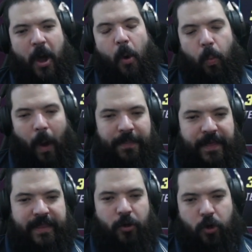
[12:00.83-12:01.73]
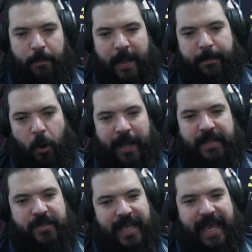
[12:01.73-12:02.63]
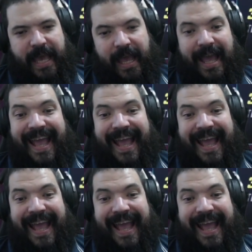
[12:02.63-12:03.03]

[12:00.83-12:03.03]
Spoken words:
One thing that could be put into here